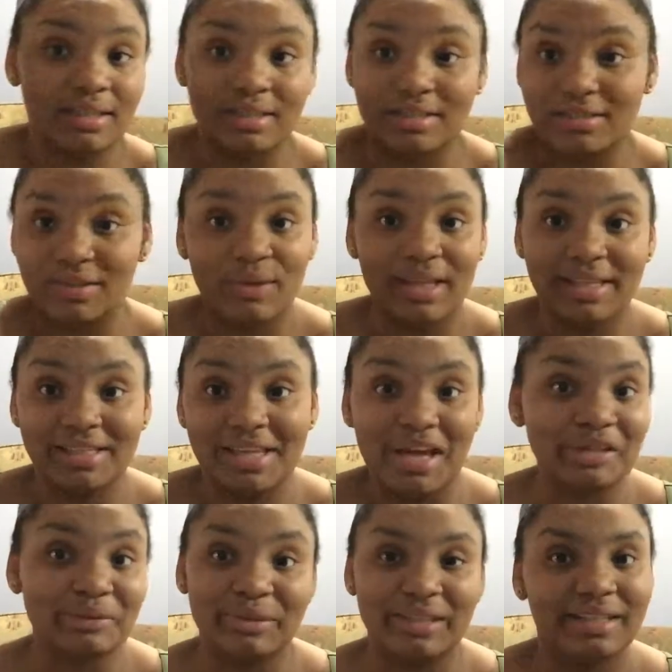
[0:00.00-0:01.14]
It still had the
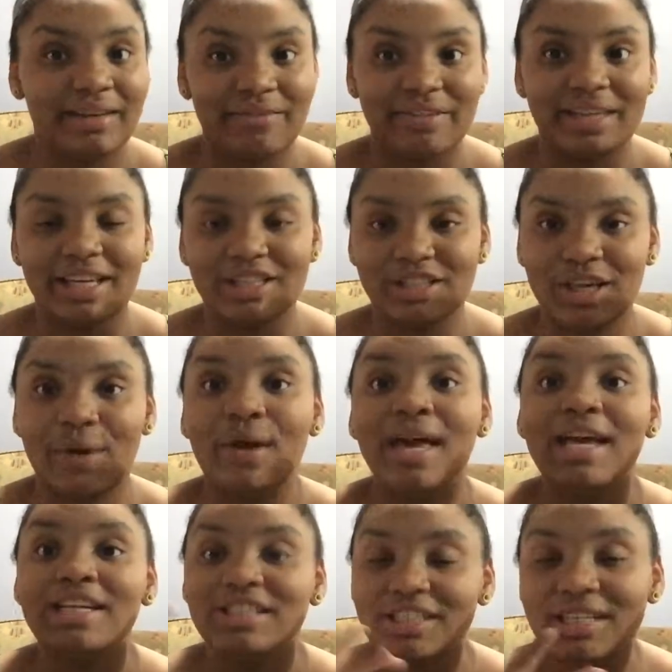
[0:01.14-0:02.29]
tags on it and everything. So
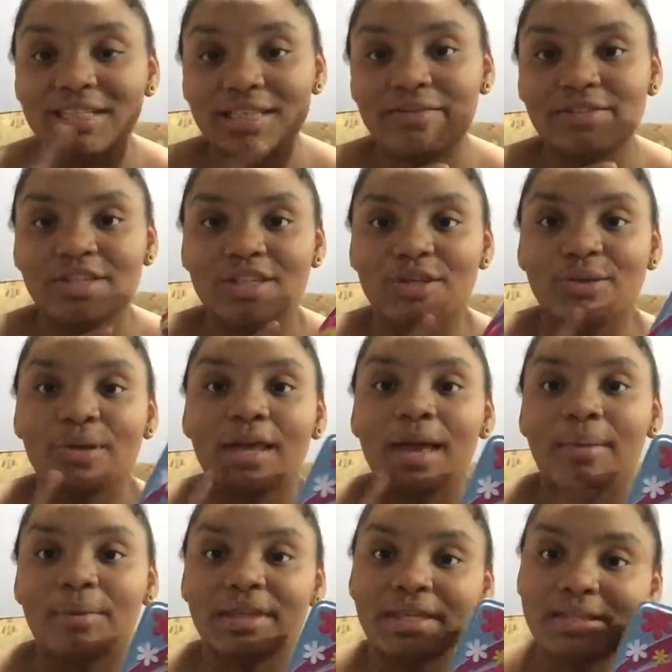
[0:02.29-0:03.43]
she does have two,
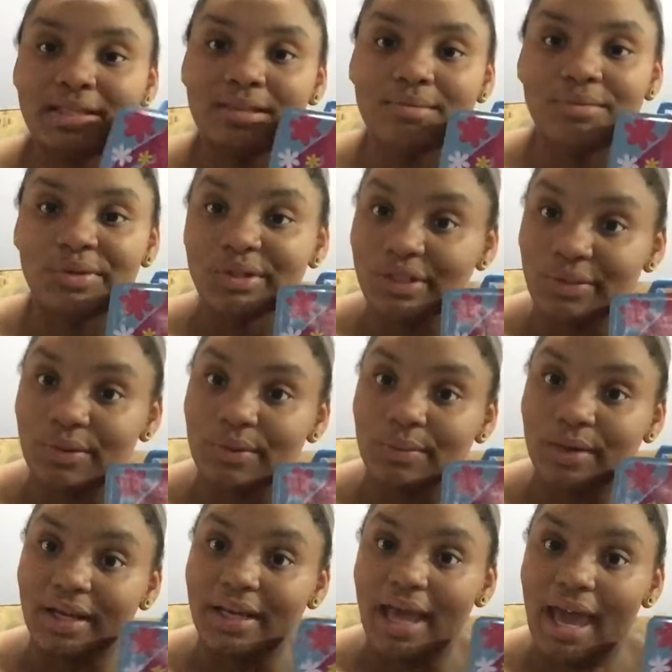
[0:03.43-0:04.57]
but this is the more newer
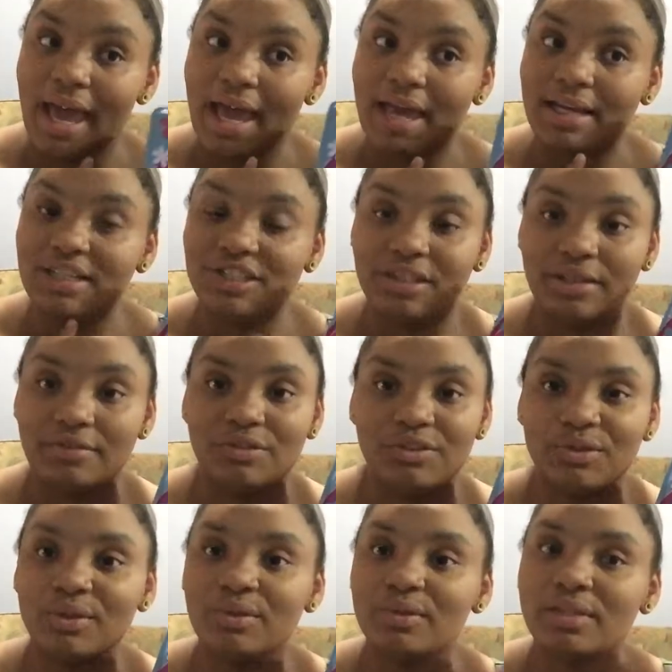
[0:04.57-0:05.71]
one, and she loves
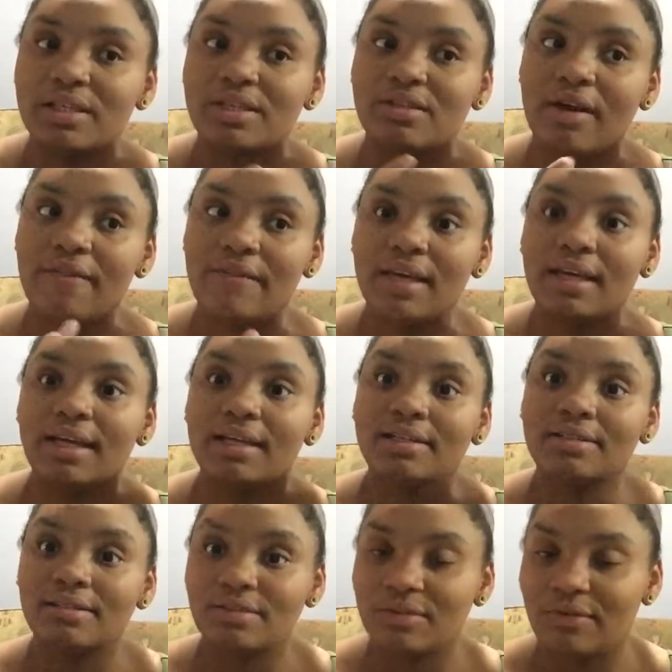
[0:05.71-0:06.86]
Trolls, so I figured
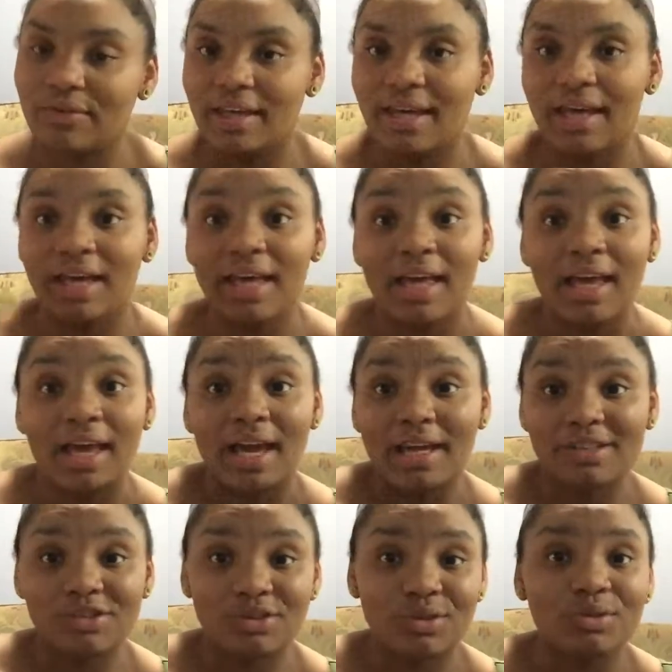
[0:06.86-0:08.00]
Sophia
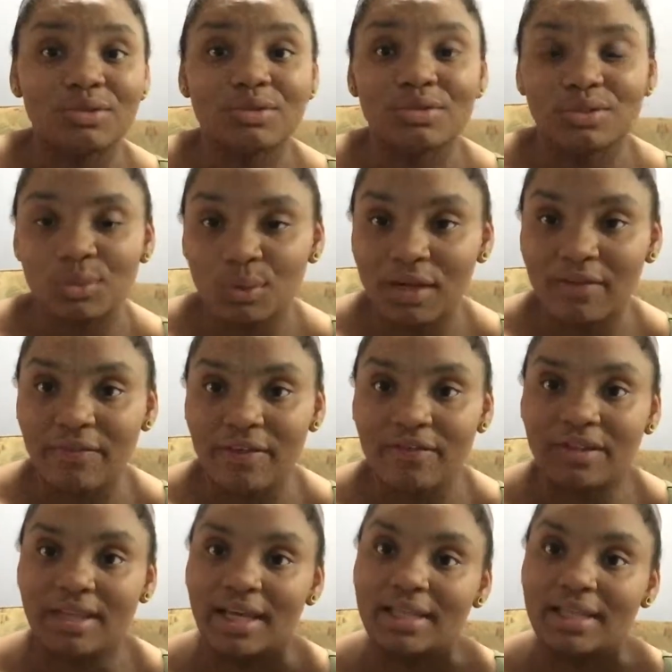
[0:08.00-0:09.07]
and Trolls, two of her favorite